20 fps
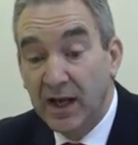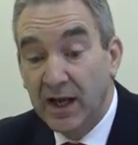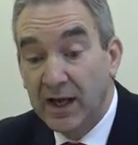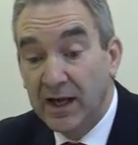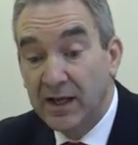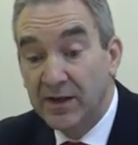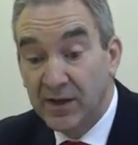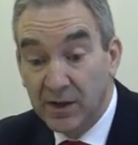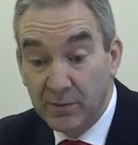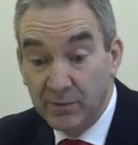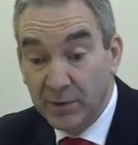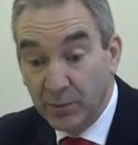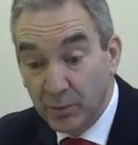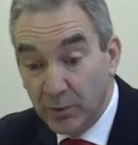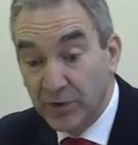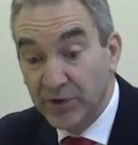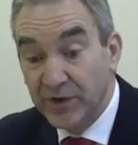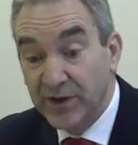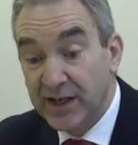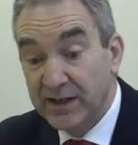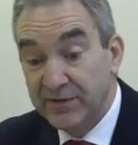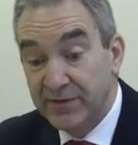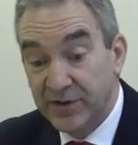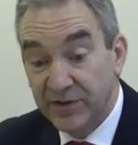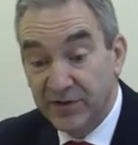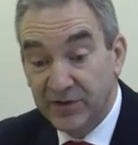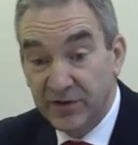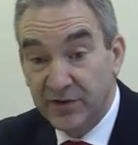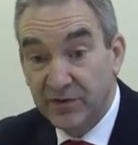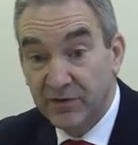and that we wouldn't have a
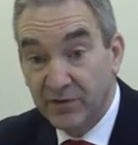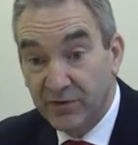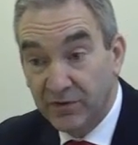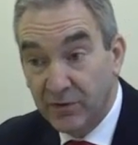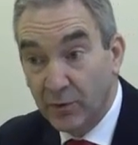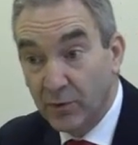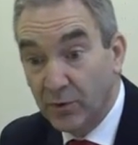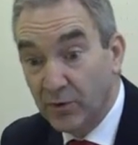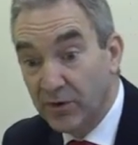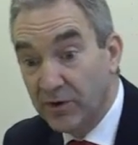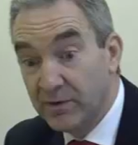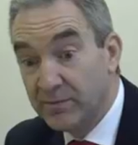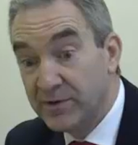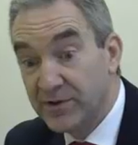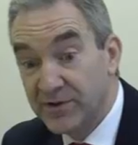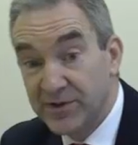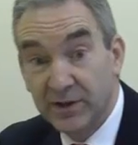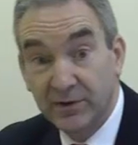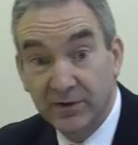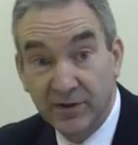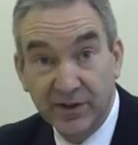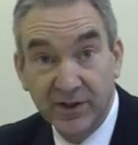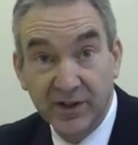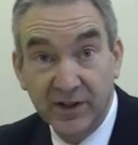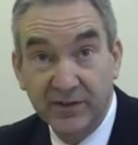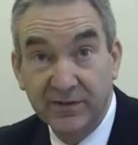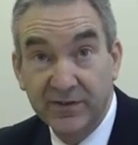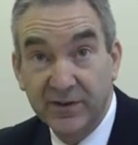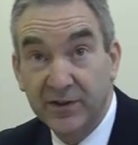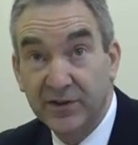decision for them until the
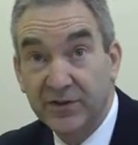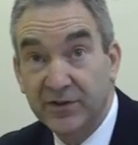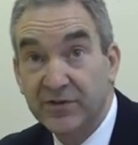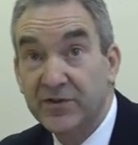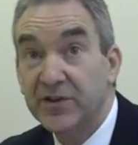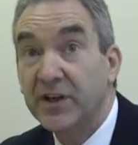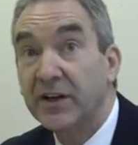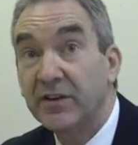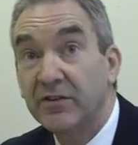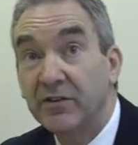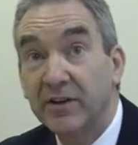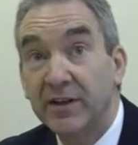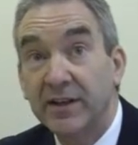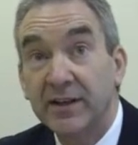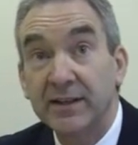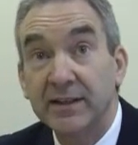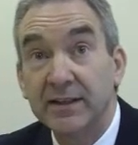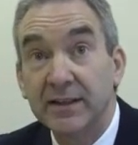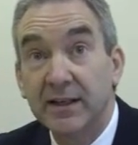31st of January.